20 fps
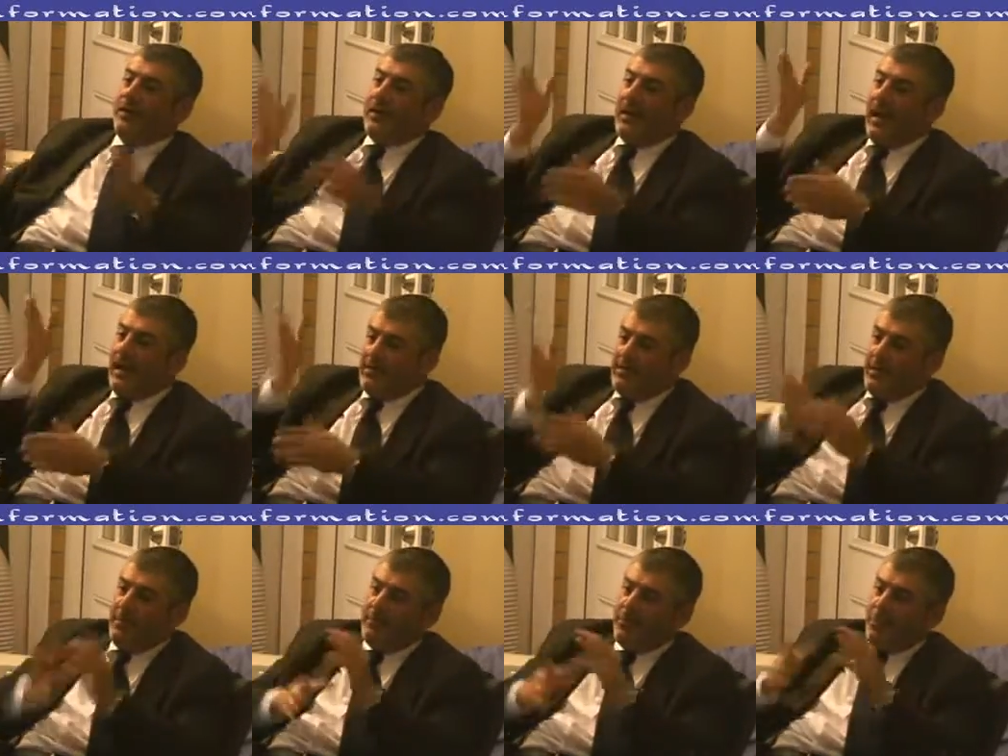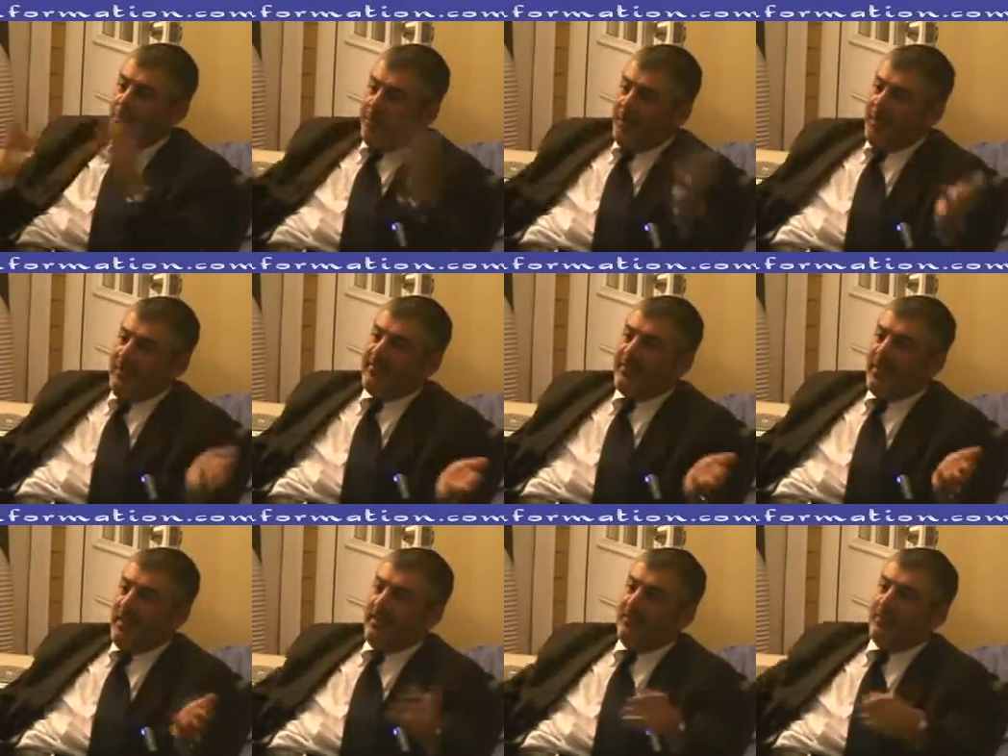cut them to
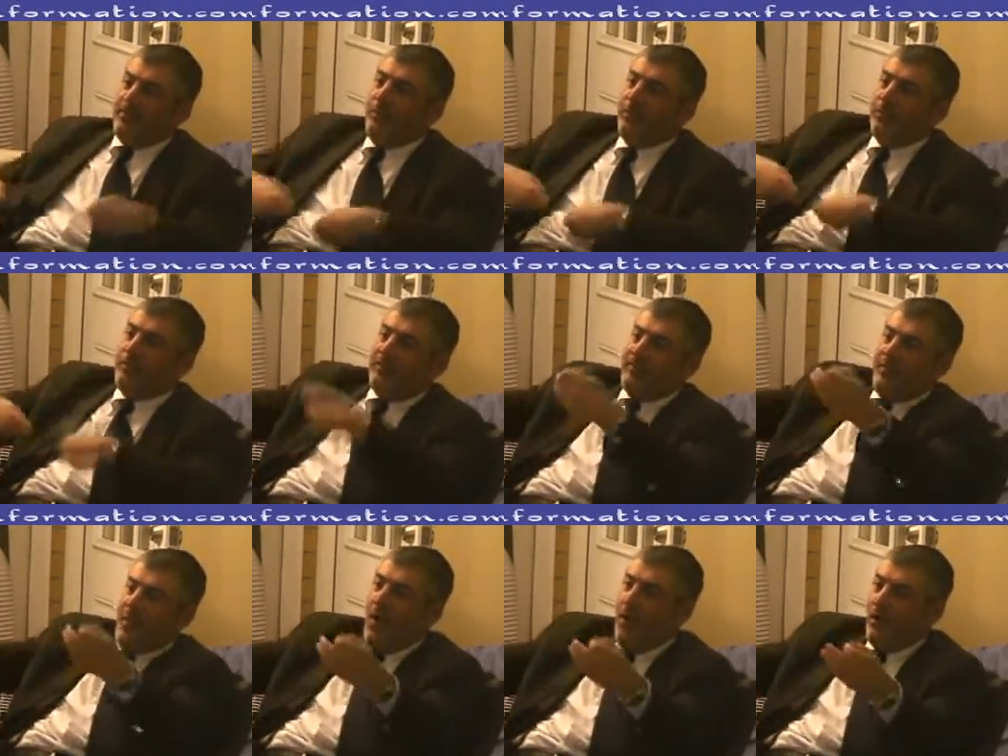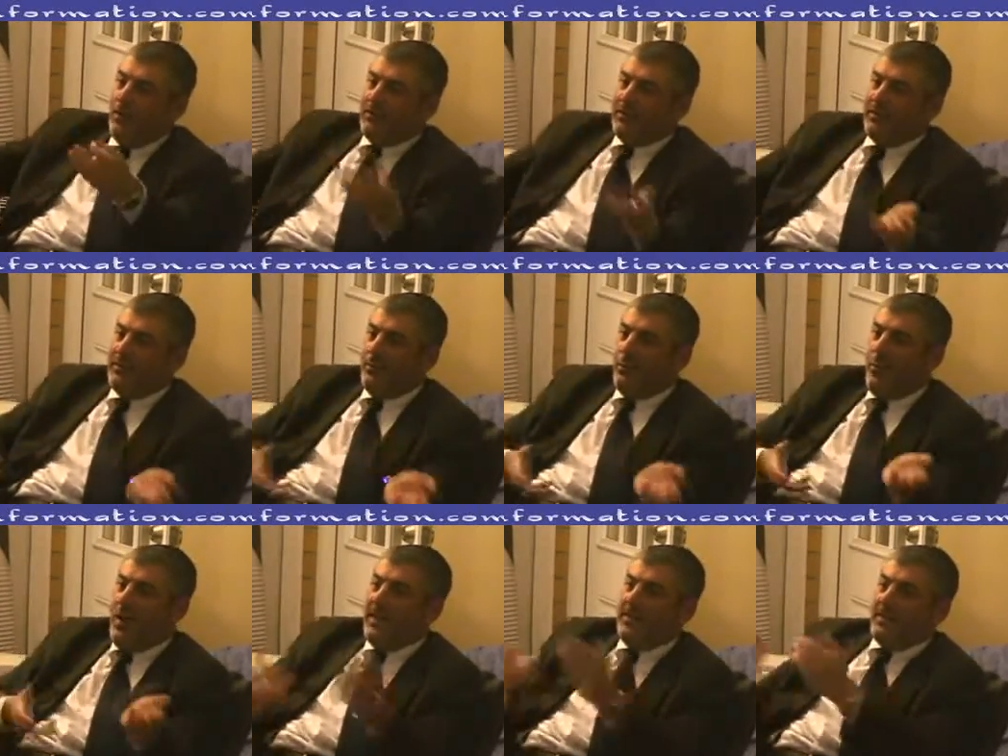pieces, put salt,
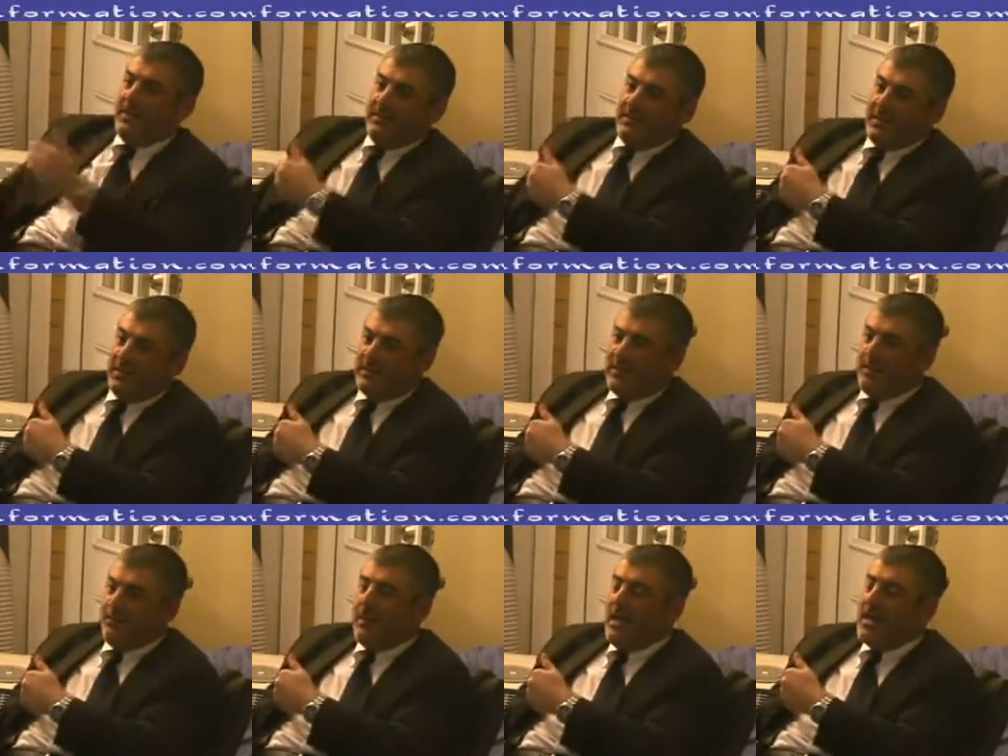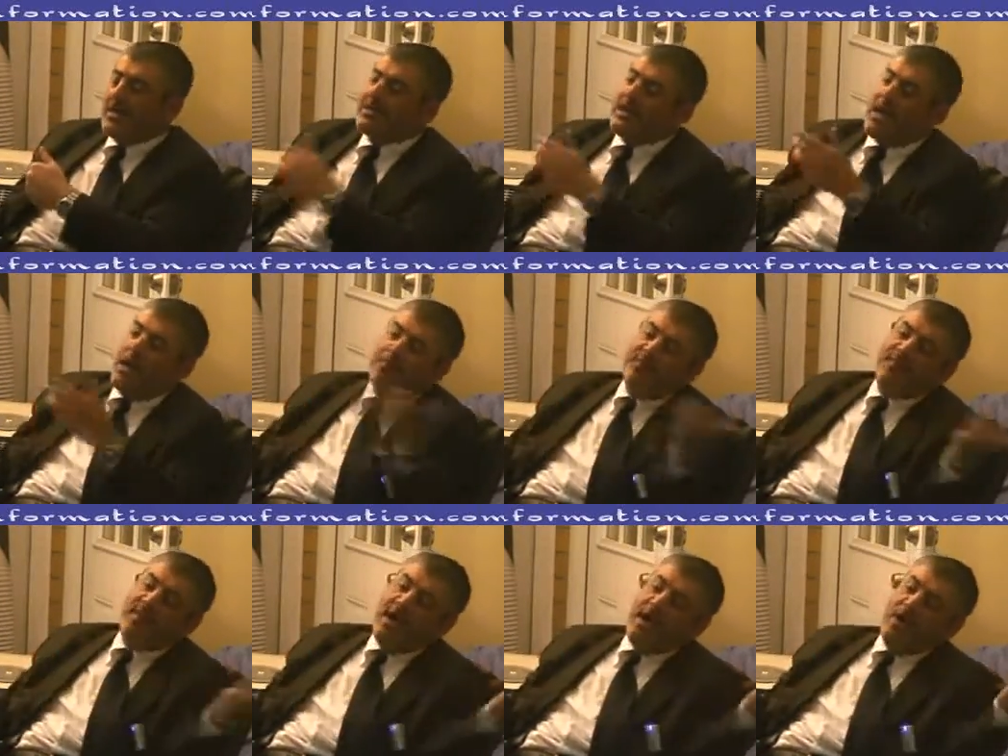wait until the blood
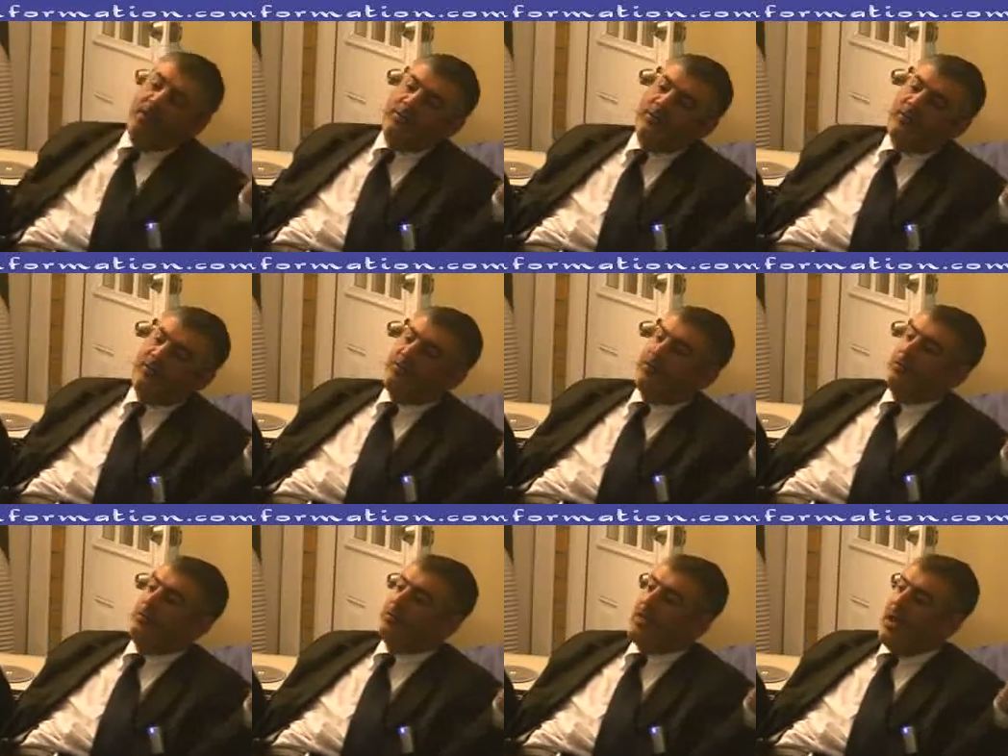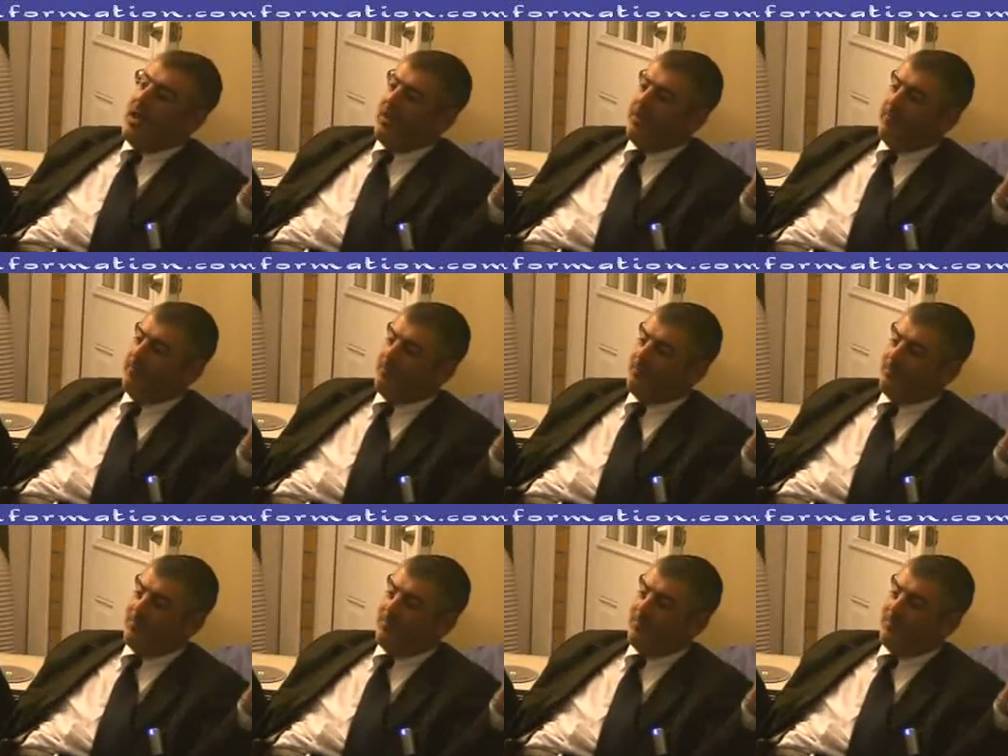comes out, there's no time.